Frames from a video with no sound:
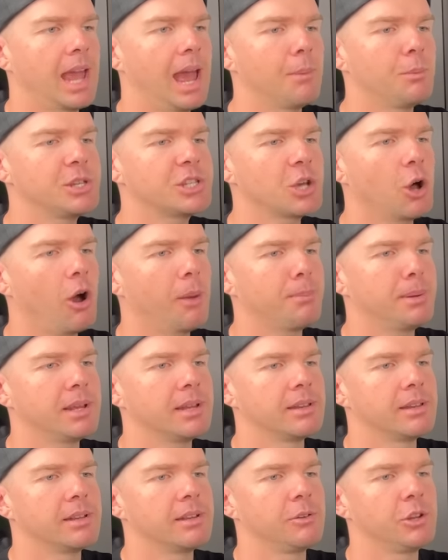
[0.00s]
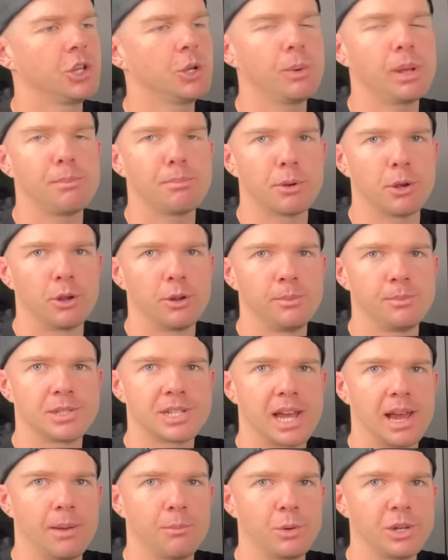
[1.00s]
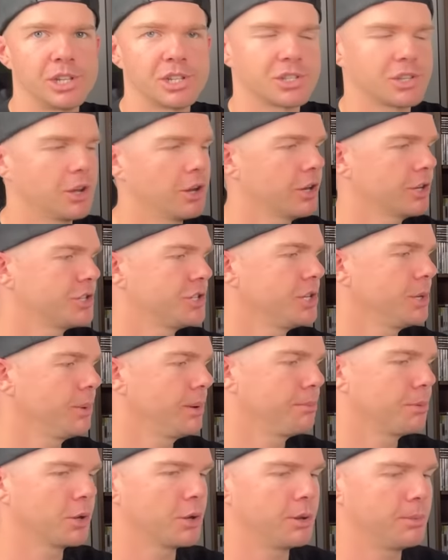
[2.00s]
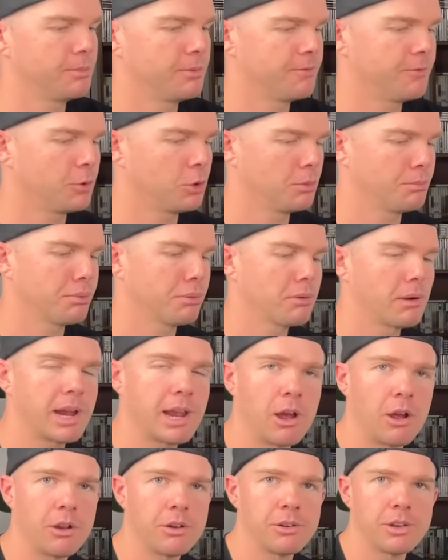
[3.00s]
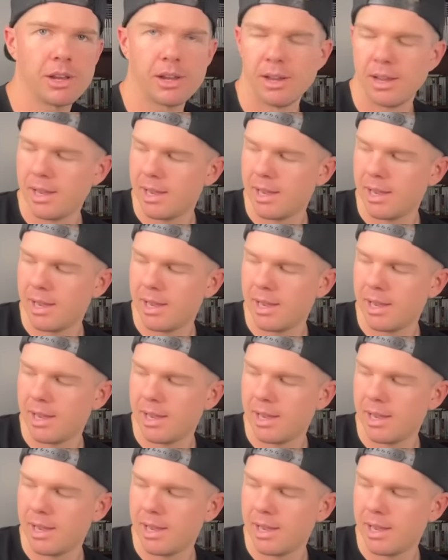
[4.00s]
And we type in UE boomed and we search UE boom for pre-owned.